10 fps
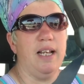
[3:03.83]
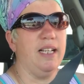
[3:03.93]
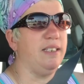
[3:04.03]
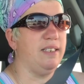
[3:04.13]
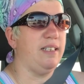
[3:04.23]

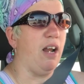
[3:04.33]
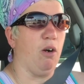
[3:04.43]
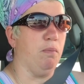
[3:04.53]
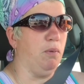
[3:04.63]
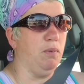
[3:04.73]
It's
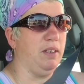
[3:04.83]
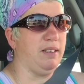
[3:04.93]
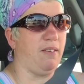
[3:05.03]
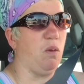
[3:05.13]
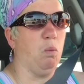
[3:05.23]
terrible.
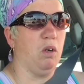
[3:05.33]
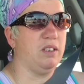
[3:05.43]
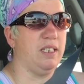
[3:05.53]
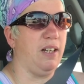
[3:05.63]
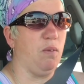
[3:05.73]
It's like the
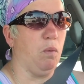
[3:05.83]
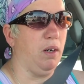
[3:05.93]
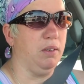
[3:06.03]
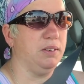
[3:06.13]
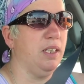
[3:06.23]
worst thing in the
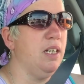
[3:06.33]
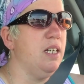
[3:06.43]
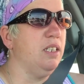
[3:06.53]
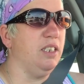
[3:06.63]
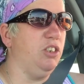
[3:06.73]
world
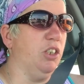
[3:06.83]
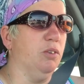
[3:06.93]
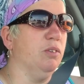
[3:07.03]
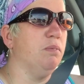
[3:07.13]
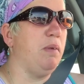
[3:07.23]
to do,
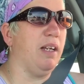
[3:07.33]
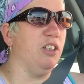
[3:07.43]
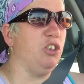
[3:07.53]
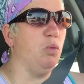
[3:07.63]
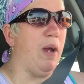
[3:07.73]

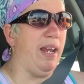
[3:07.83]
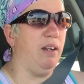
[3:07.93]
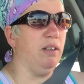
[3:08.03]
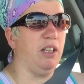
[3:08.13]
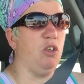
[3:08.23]
because you
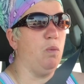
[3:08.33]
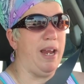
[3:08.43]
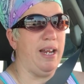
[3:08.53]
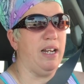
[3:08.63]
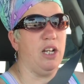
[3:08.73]
wait. Like, you
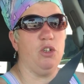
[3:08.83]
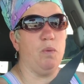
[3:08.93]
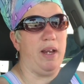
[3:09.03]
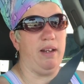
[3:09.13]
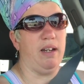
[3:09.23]
wait and you
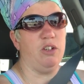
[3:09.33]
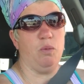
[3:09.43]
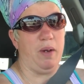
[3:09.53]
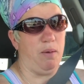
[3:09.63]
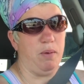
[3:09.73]
wait and you
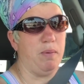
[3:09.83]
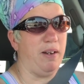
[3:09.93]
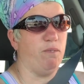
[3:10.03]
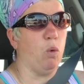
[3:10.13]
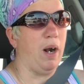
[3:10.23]
wait. We
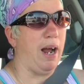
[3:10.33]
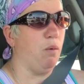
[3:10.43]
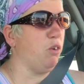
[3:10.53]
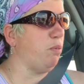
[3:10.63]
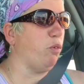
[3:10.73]
waited 4
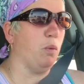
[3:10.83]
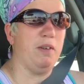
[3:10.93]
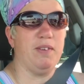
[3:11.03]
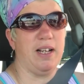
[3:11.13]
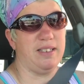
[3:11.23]
hours before
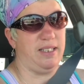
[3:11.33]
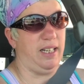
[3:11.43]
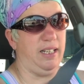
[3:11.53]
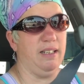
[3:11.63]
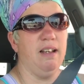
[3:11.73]
we even got
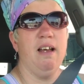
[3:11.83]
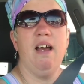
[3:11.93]
seen.